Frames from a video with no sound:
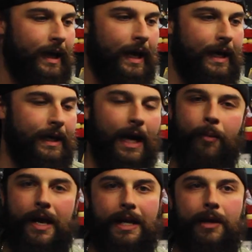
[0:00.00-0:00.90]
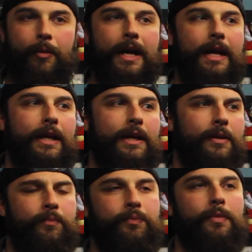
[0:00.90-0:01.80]
And I made him a
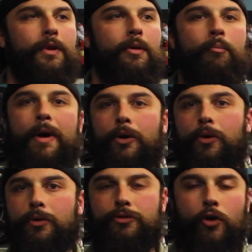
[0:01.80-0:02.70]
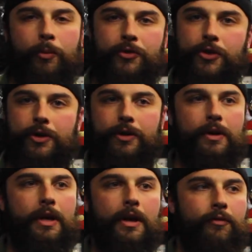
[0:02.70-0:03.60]
metal sculptured
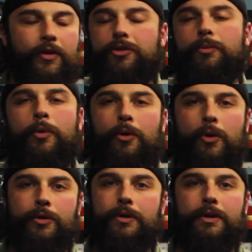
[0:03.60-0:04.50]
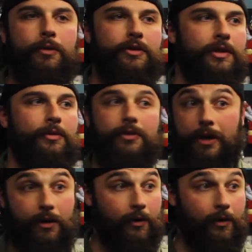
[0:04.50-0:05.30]
fishing pole holder, which he was like,